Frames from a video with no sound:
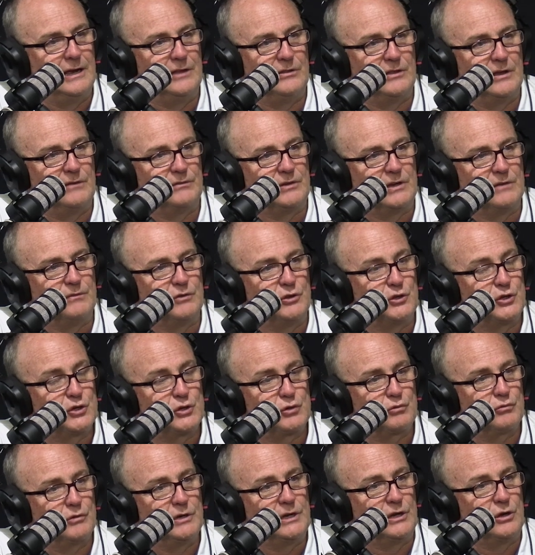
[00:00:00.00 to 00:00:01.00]
And they've given
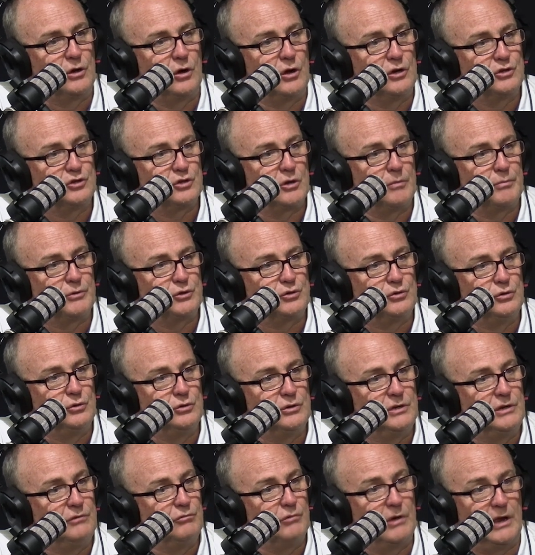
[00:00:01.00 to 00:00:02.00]
3 guys
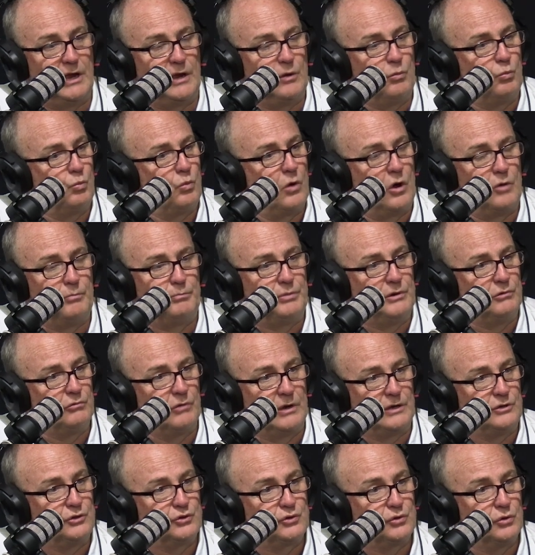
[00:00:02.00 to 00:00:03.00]
opportunity. It won't be
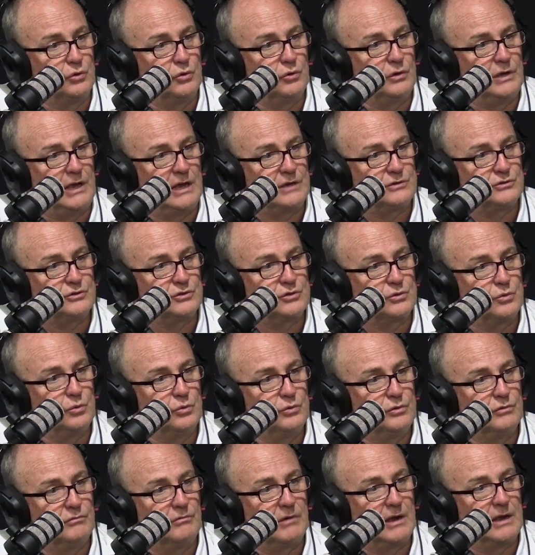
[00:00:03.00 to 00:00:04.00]
Renshaw. He hasn't
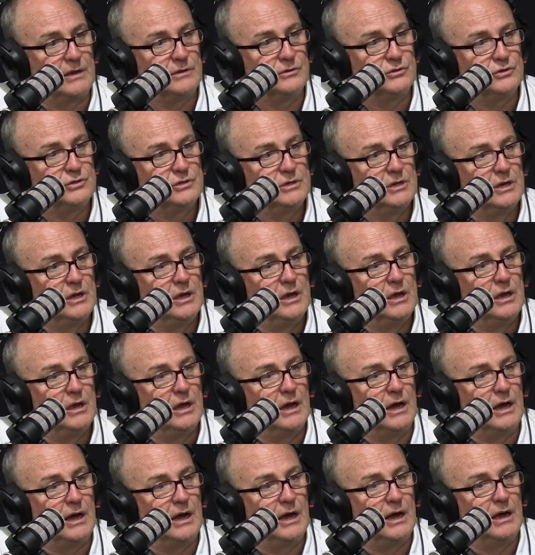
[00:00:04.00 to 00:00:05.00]
scored the runs.
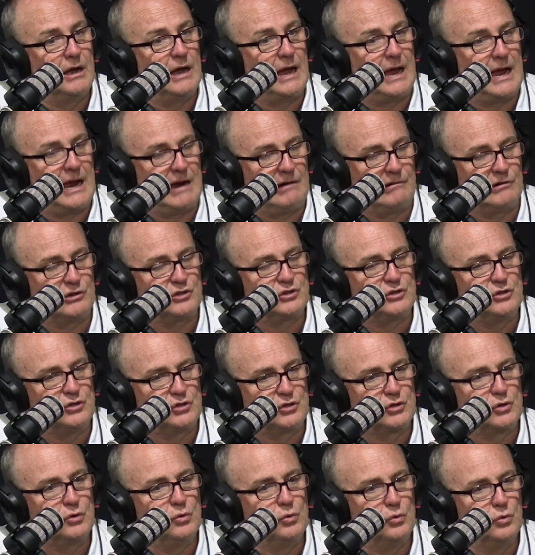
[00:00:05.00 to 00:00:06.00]
Harris
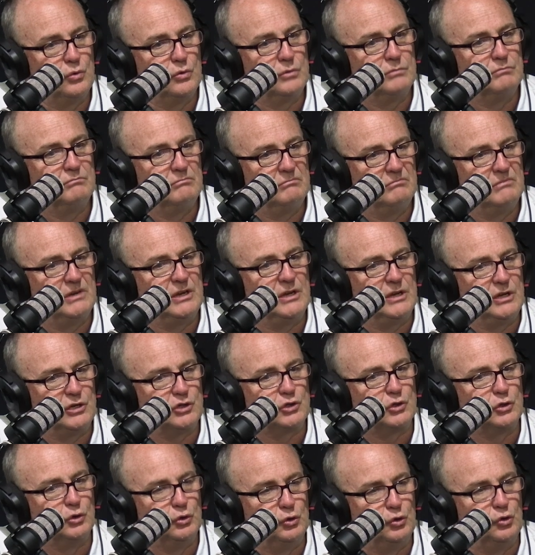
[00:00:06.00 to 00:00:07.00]
is
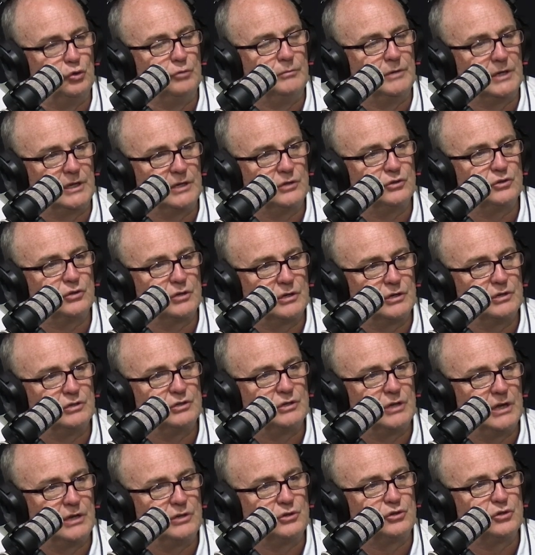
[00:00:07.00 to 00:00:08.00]
looming into
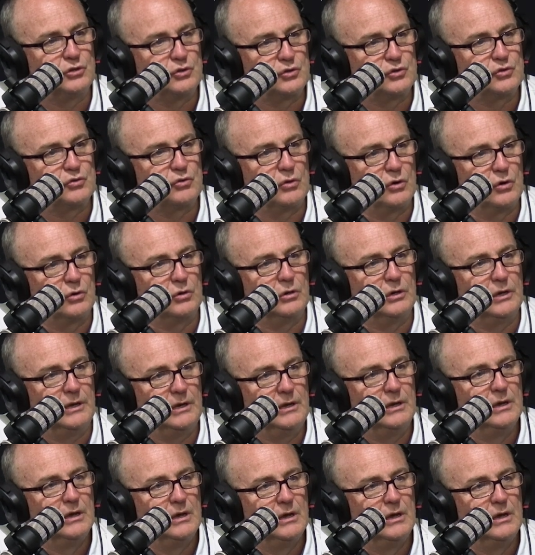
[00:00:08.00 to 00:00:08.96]
contention strongly.